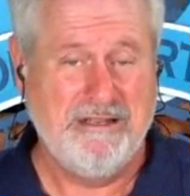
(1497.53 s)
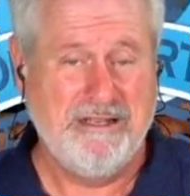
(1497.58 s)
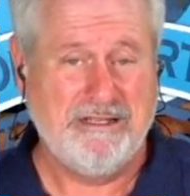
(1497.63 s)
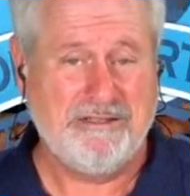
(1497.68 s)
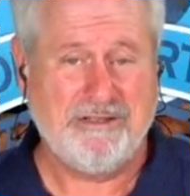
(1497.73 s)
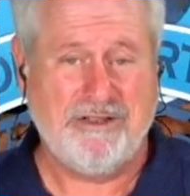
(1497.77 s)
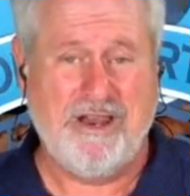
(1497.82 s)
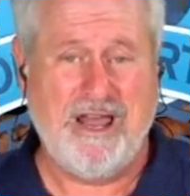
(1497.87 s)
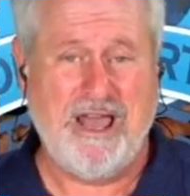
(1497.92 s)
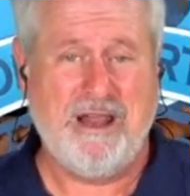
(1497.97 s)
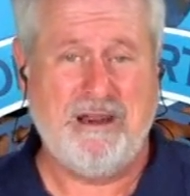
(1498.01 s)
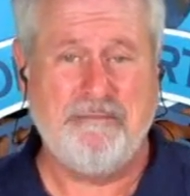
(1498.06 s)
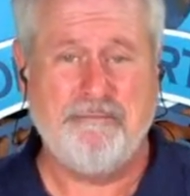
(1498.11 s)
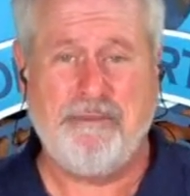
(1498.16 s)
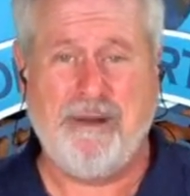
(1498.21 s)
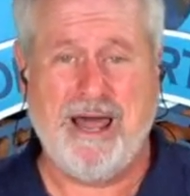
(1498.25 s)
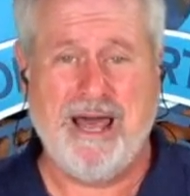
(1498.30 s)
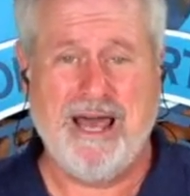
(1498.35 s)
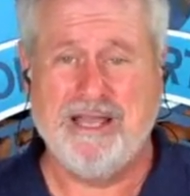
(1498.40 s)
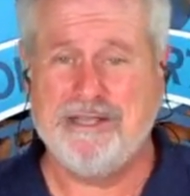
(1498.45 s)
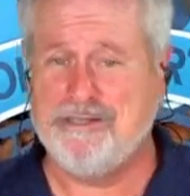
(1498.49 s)
So that
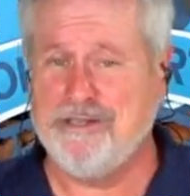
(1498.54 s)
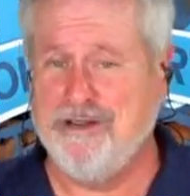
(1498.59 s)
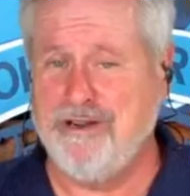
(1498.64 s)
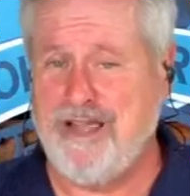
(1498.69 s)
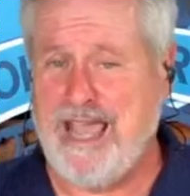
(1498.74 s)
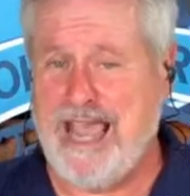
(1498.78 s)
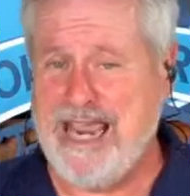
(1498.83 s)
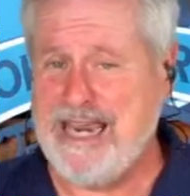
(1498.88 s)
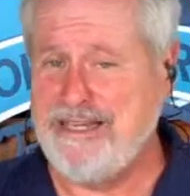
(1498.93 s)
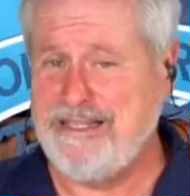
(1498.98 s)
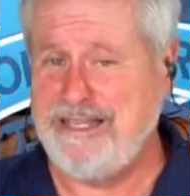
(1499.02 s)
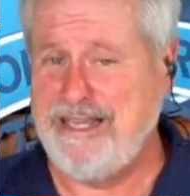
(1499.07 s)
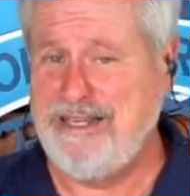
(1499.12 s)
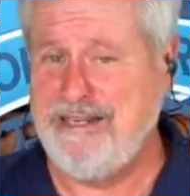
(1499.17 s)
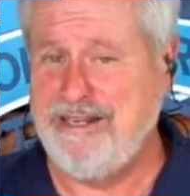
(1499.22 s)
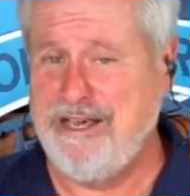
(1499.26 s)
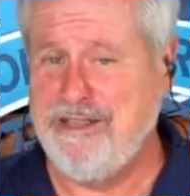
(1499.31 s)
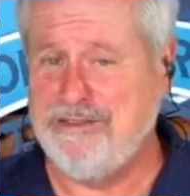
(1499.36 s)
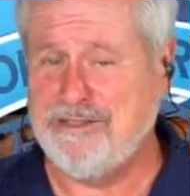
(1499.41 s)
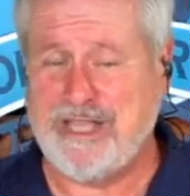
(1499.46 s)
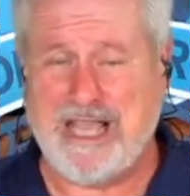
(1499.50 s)
implies there are 18
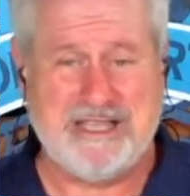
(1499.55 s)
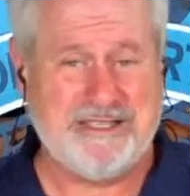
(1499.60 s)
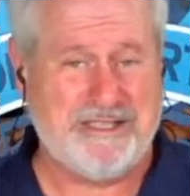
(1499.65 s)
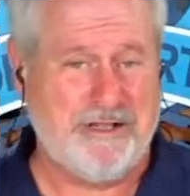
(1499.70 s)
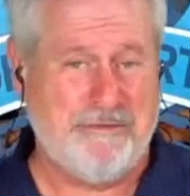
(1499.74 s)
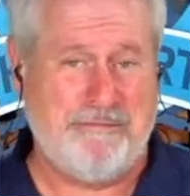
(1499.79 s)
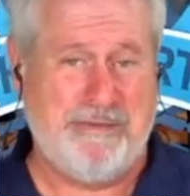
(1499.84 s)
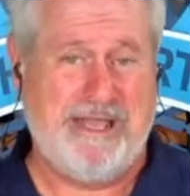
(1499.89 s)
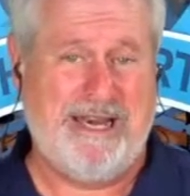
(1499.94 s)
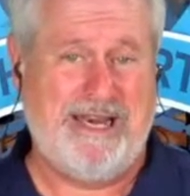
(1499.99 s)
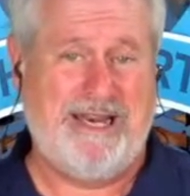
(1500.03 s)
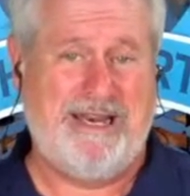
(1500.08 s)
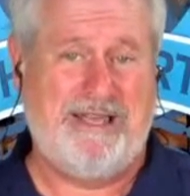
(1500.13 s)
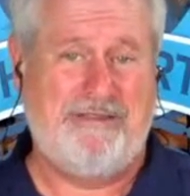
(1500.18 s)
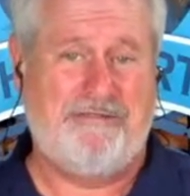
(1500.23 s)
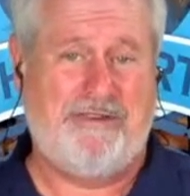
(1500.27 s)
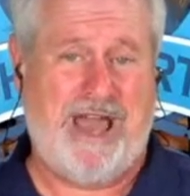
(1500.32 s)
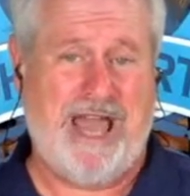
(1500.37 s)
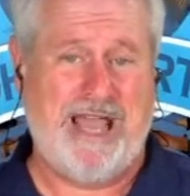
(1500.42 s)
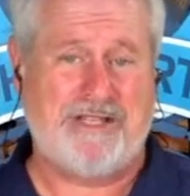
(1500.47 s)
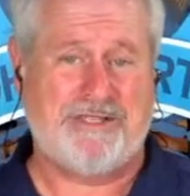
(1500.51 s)
others. Has there been any
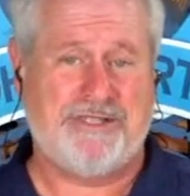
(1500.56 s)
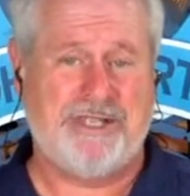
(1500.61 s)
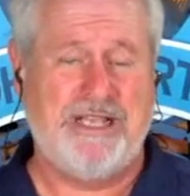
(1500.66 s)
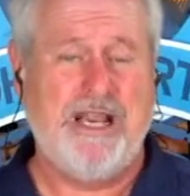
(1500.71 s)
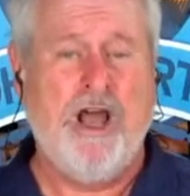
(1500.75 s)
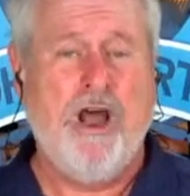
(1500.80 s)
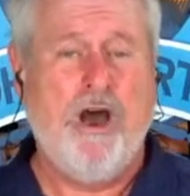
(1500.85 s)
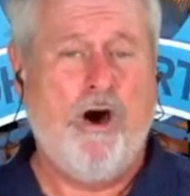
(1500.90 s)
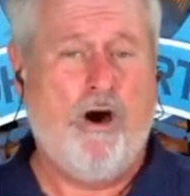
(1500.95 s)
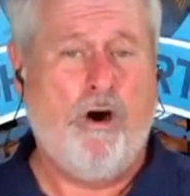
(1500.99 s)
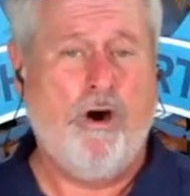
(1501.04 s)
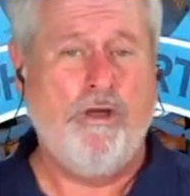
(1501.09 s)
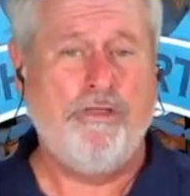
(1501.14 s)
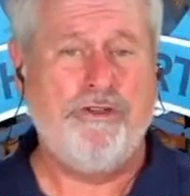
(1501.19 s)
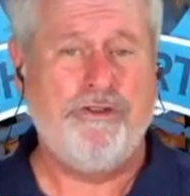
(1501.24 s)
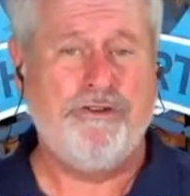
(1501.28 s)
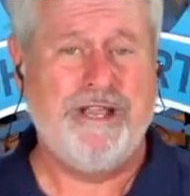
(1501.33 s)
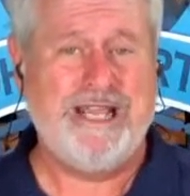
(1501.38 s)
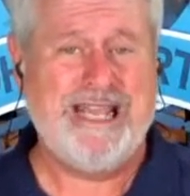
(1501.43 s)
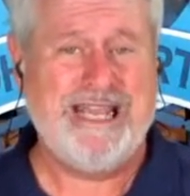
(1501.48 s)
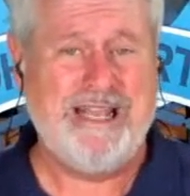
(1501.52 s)
vaccine? Are
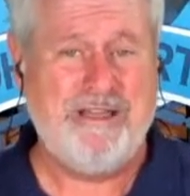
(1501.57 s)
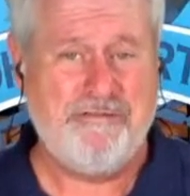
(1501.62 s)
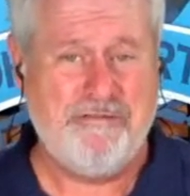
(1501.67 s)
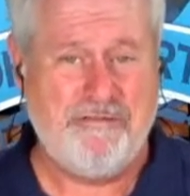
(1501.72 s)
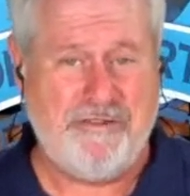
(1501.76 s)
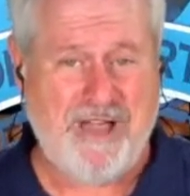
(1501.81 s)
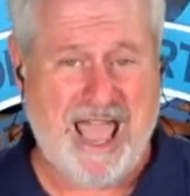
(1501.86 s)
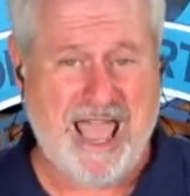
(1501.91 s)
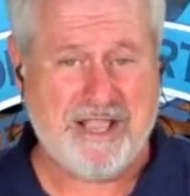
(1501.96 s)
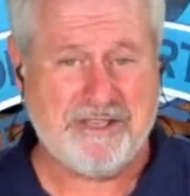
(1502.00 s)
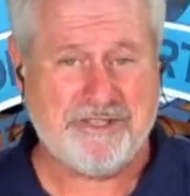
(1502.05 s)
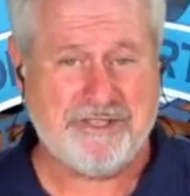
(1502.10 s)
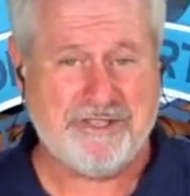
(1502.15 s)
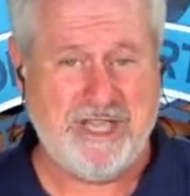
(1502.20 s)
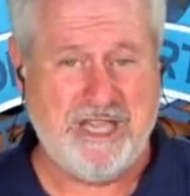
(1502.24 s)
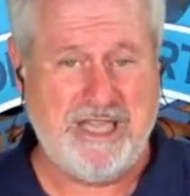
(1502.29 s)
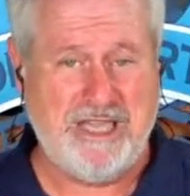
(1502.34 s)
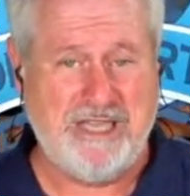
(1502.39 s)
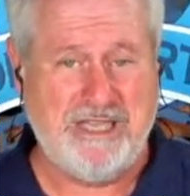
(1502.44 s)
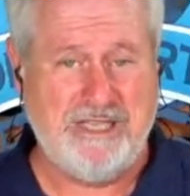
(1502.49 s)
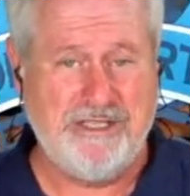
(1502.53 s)
there any
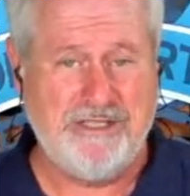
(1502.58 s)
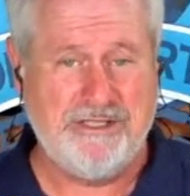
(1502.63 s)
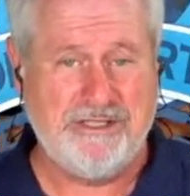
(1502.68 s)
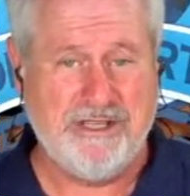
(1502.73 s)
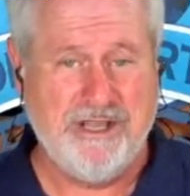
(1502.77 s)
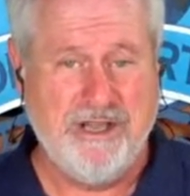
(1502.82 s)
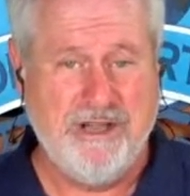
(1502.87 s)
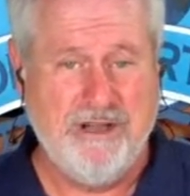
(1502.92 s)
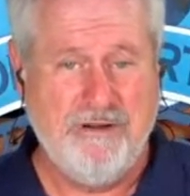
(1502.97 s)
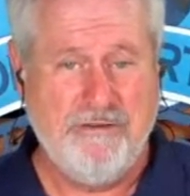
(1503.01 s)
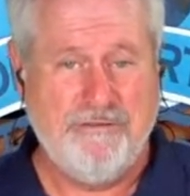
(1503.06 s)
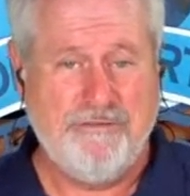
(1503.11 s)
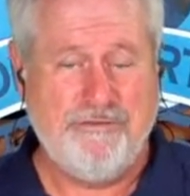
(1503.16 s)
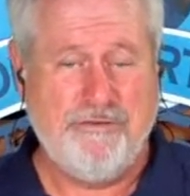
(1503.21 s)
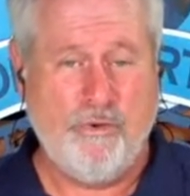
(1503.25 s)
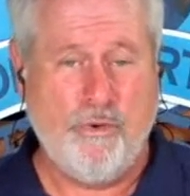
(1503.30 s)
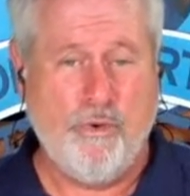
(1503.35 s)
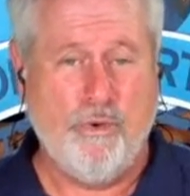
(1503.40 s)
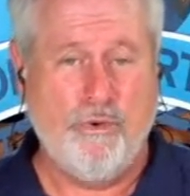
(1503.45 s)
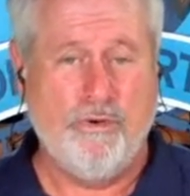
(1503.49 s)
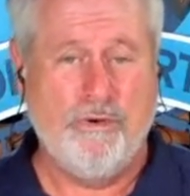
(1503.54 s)
vaccines
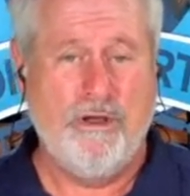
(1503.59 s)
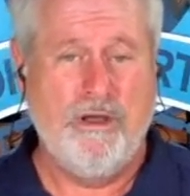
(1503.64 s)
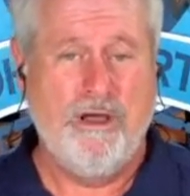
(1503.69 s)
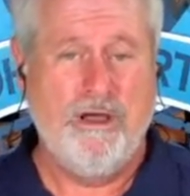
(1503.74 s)
for